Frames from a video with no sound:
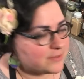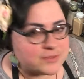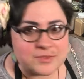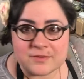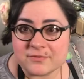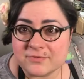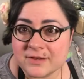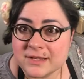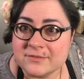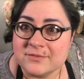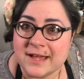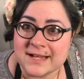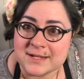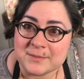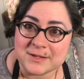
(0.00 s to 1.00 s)
The fun
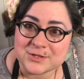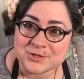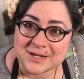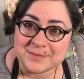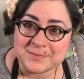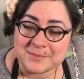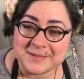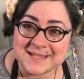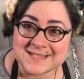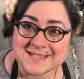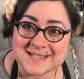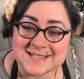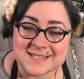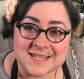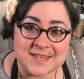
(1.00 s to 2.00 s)
fact about stripy beets
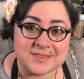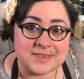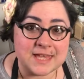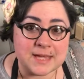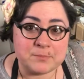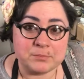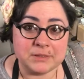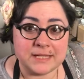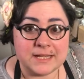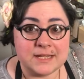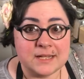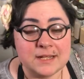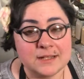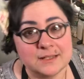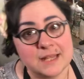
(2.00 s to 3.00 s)
is that they
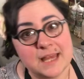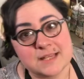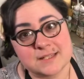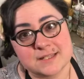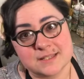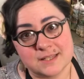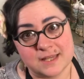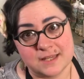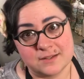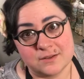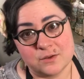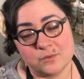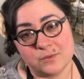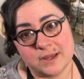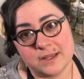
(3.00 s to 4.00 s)
bleed less than
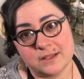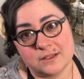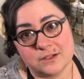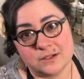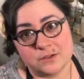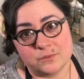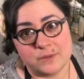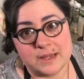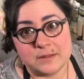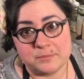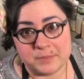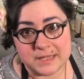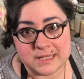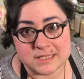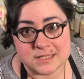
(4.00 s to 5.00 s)
regular red
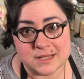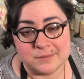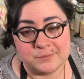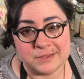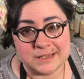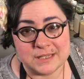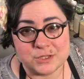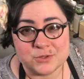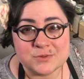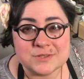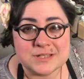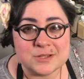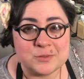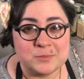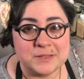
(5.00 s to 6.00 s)
beets, but they do
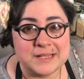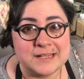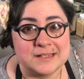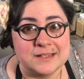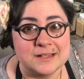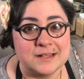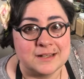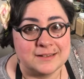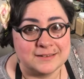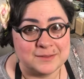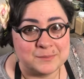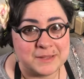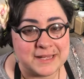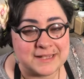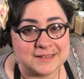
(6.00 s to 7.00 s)
still bleed a little
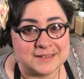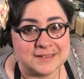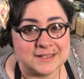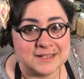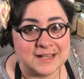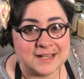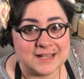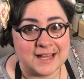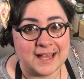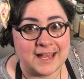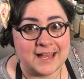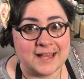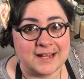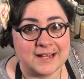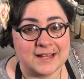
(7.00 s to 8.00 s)
bit.
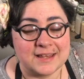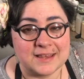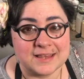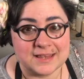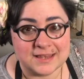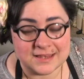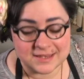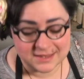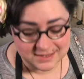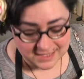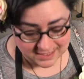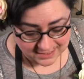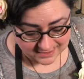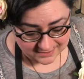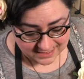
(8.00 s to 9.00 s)
And
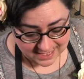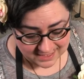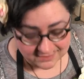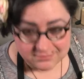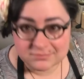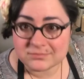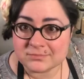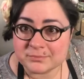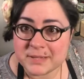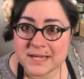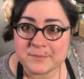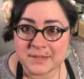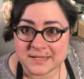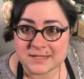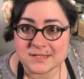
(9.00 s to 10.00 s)
the, that
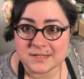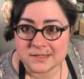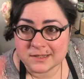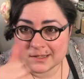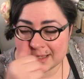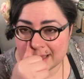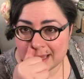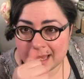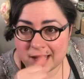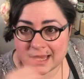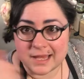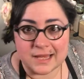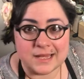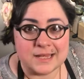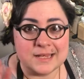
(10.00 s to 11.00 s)
pigment
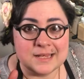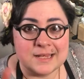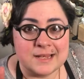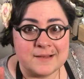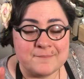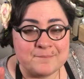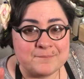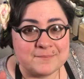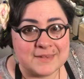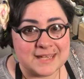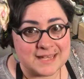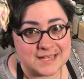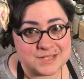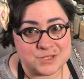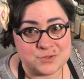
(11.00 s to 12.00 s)
uh,
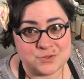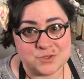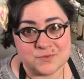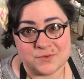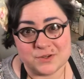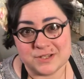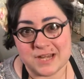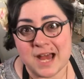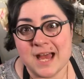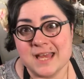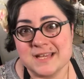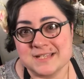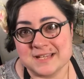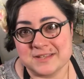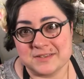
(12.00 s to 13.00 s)
is used for
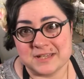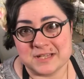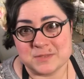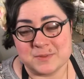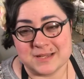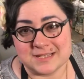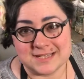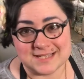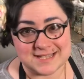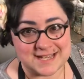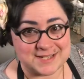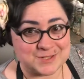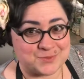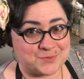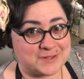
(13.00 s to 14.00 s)
dyes and things because it
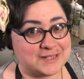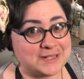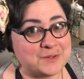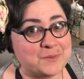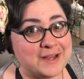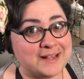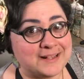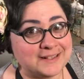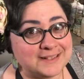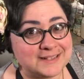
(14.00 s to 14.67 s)
stains really well.